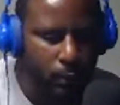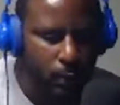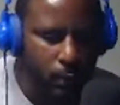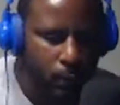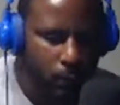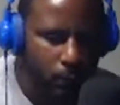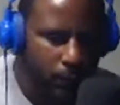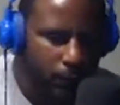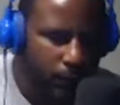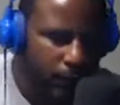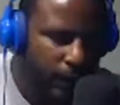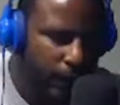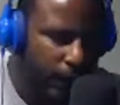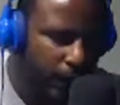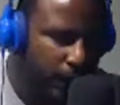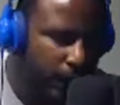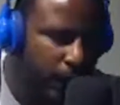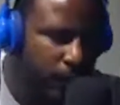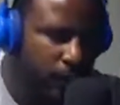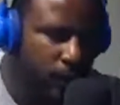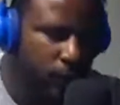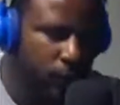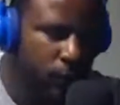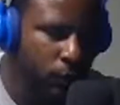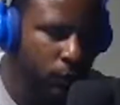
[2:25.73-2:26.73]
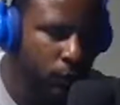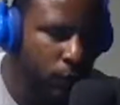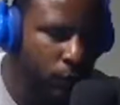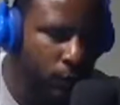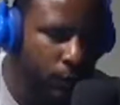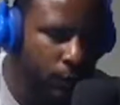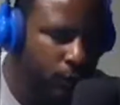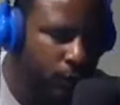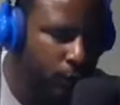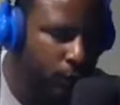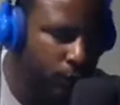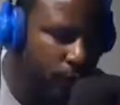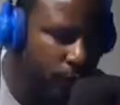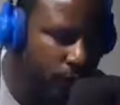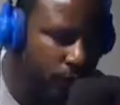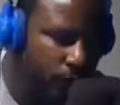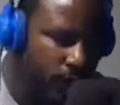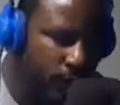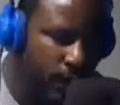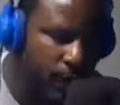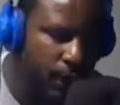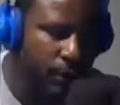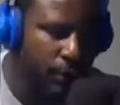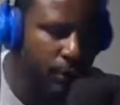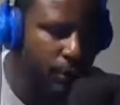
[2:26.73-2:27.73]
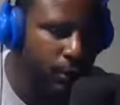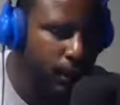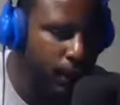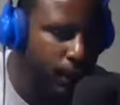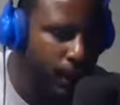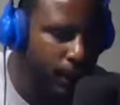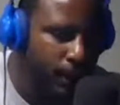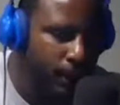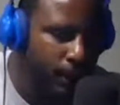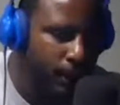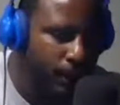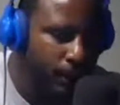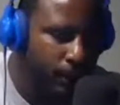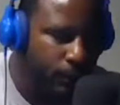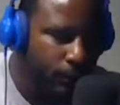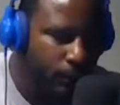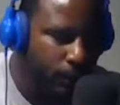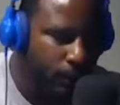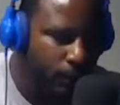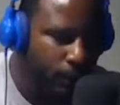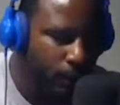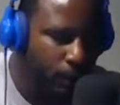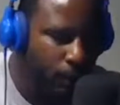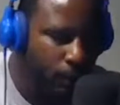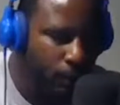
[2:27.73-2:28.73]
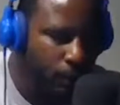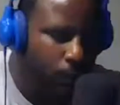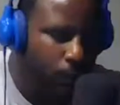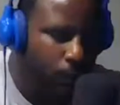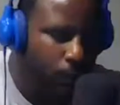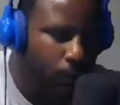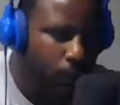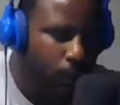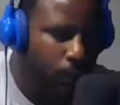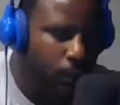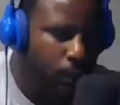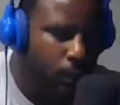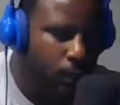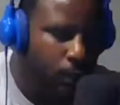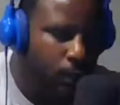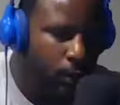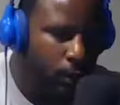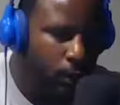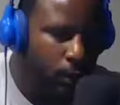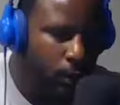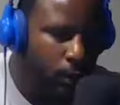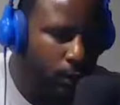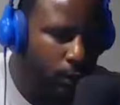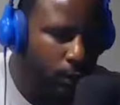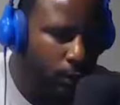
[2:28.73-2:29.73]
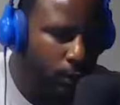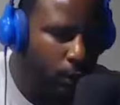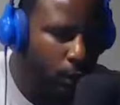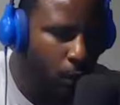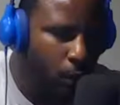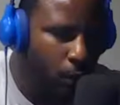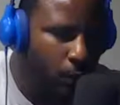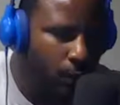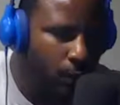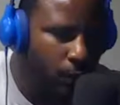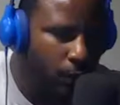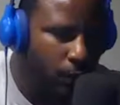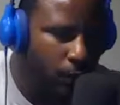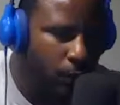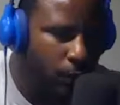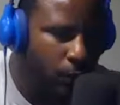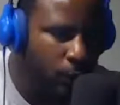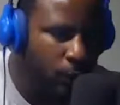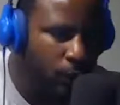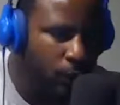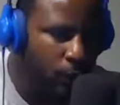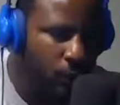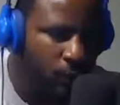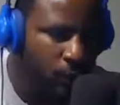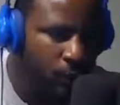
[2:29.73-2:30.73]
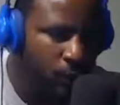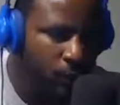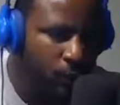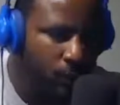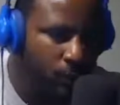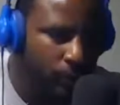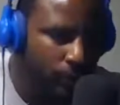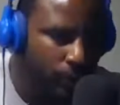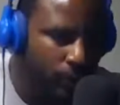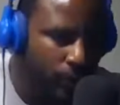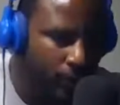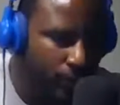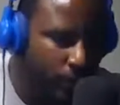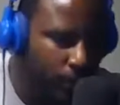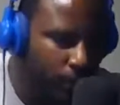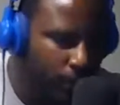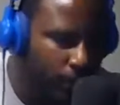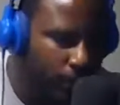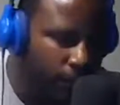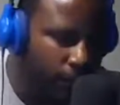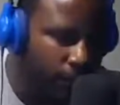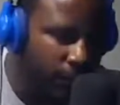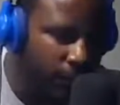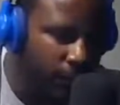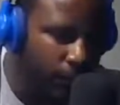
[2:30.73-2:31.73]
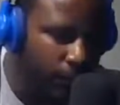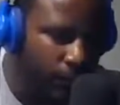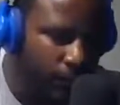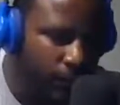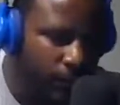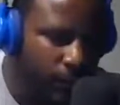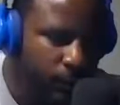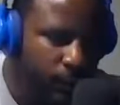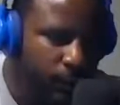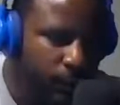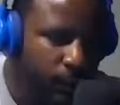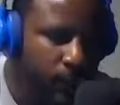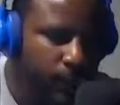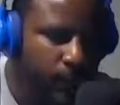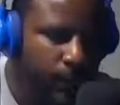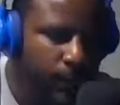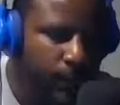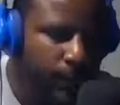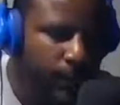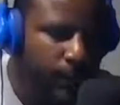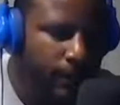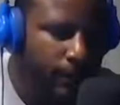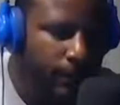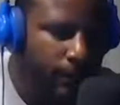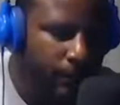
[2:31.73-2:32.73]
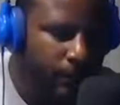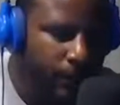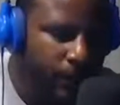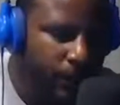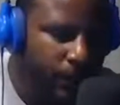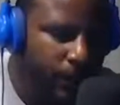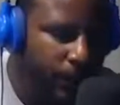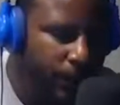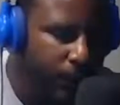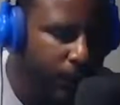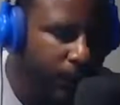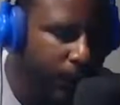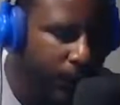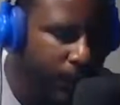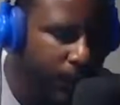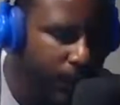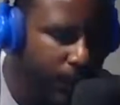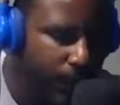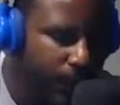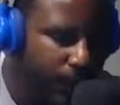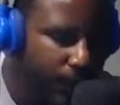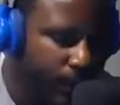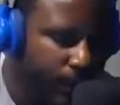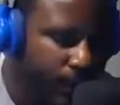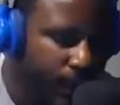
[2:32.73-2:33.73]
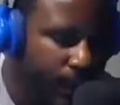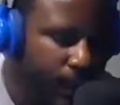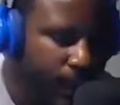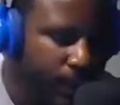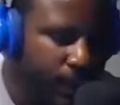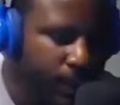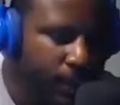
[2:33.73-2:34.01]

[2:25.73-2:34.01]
We can't control it, so let's not try. You know, all we could do is try to protect our families and things like that.